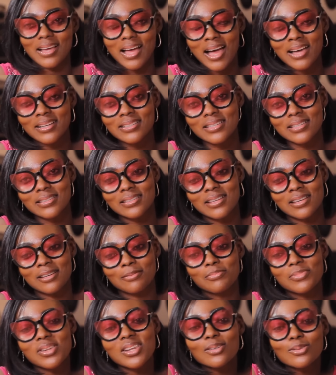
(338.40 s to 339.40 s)
asking them,
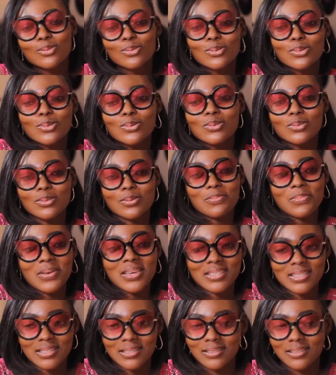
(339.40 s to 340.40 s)
please, so
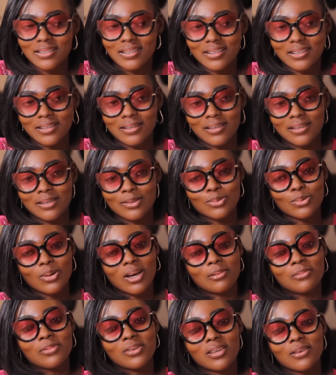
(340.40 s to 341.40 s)
person is
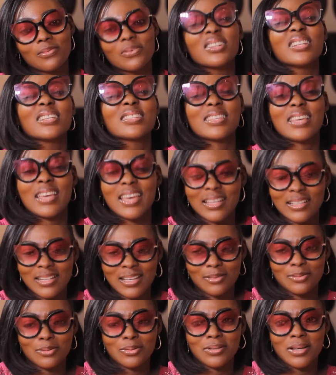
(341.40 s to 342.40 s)
what I'm looking for. They say, yeah,
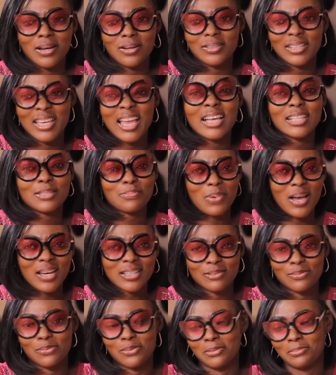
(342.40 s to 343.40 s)
they know now. He has
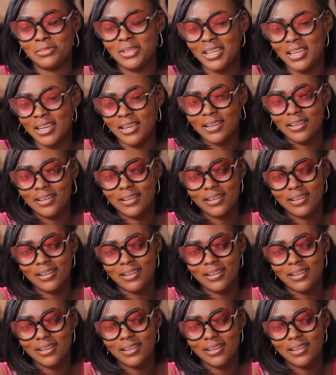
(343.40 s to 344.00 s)
packed from here.